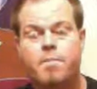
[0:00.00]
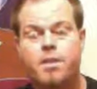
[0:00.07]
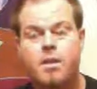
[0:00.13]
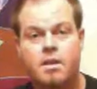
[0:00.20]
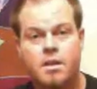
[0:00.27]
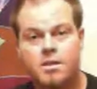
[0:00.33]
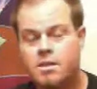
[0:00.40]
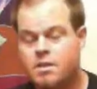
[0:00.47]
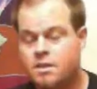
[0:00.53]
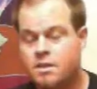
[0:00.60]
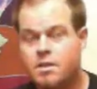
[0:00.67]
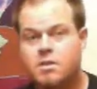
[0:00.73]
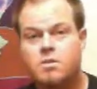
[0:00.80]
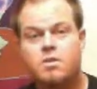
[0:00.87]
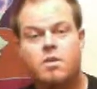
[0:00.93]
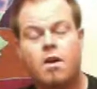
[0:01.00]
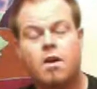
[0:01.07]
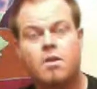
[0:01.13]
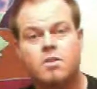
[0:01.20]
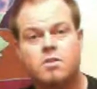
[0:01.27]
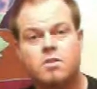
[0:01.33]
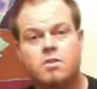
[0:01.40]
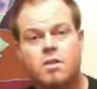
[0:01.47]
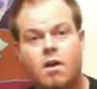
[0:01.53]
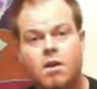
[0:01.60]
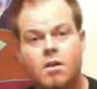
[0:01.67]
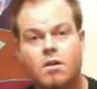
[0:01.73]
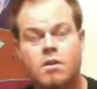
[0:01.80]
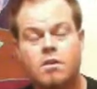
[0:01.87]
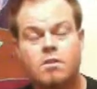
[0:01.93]
It just gets stronger and
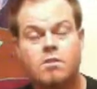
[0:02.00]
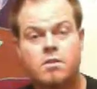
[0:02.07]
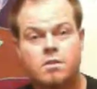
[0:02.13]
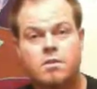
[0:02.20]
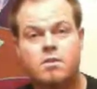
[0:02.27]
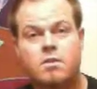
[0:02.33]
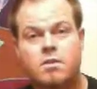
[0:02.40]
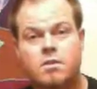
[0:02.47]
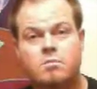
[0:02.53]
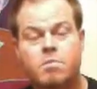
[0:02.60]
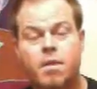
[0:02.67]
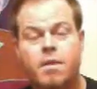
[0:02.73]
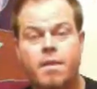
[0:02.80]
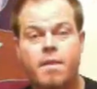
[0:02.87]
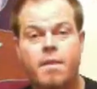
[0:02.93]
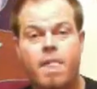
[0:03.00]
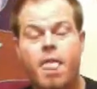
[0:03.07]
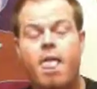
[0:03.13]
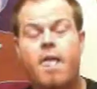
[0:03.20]
stronger to a certain point.